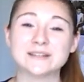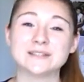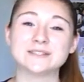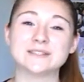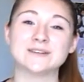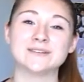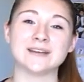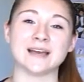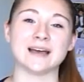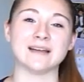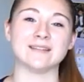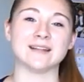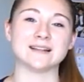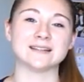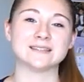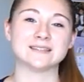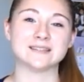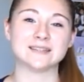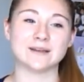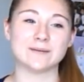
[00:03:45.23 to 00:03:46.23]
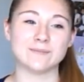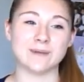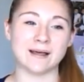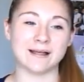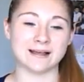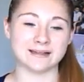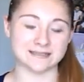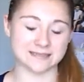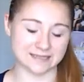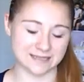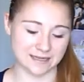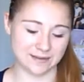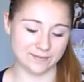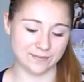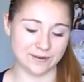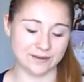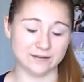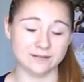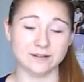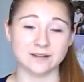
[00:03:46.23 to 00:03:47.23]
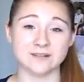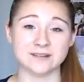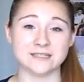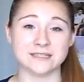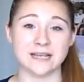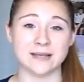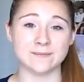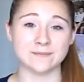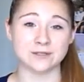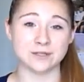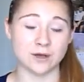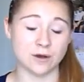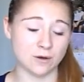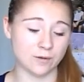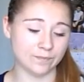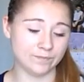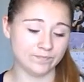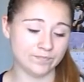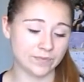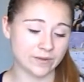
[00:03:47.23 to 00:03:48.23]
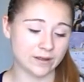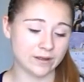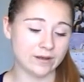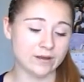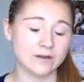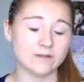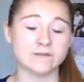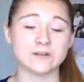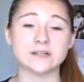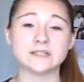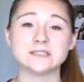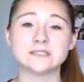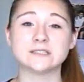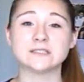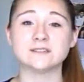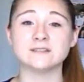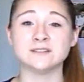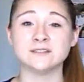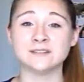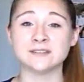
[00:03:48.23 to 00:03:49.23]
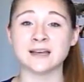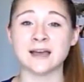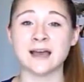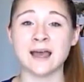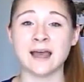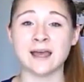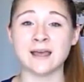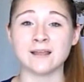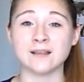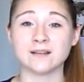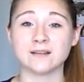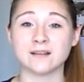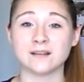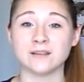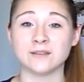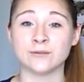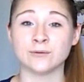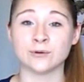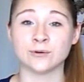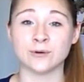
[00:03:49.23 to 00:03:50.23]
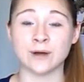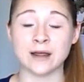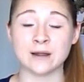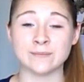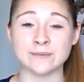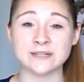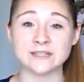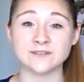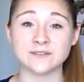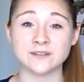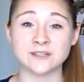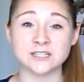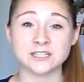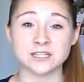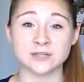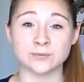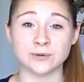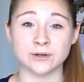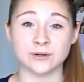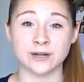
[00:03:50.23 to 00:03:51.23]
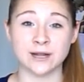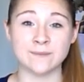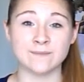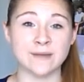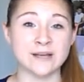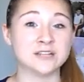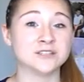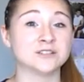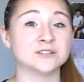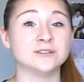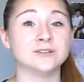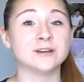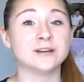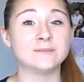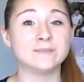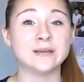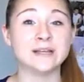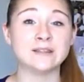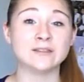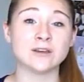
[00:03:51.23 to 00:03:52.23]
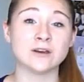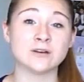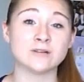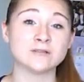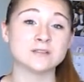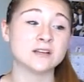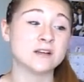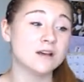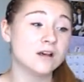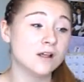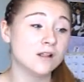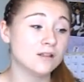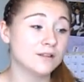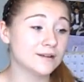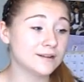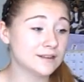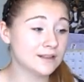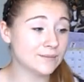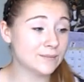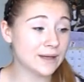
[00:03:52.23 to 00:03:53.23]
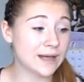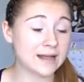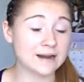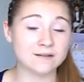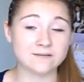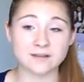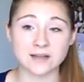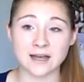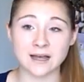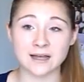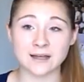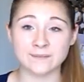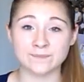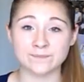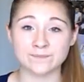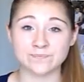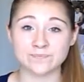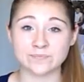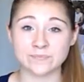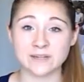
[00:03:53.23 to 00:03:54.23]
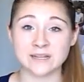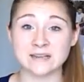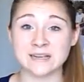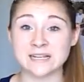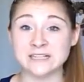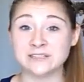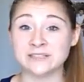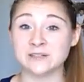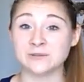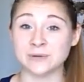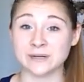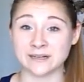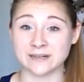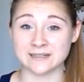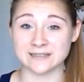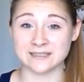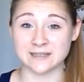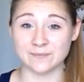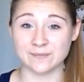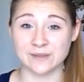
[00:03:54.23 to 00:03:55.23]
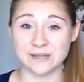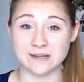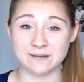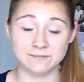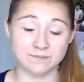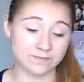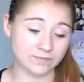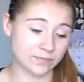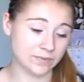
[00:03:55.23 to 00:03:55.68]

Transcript: So yeah, that's my last tip, look the same. So first, look at the requirements for the cheer program, make sure you can meet those, look at them ahead of time in case you need to work on something.